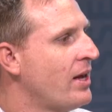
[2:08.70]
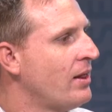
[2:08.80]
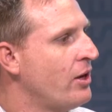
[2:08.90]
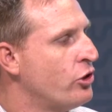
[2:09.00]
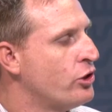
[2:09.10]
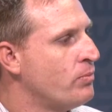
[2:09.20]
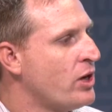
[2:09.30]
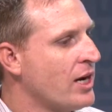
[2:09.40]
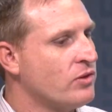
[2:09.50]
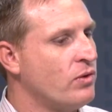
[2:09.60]
that Leadership
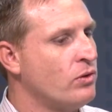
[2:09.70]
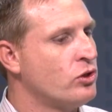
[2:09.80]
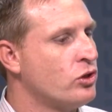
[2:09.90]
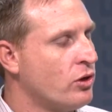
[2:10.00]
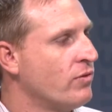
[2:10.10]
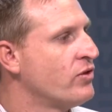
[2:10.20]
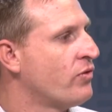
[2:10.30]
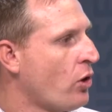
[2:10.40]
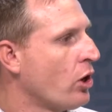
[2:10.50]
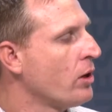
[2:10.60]
Jacksonville serves
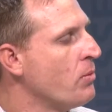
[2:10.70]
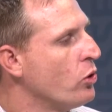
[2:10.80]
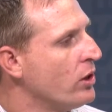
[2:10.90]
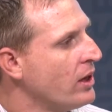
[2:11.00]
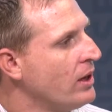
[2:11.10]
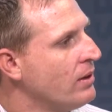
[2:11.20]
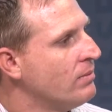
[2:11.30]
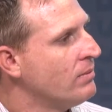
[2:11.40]
for our community?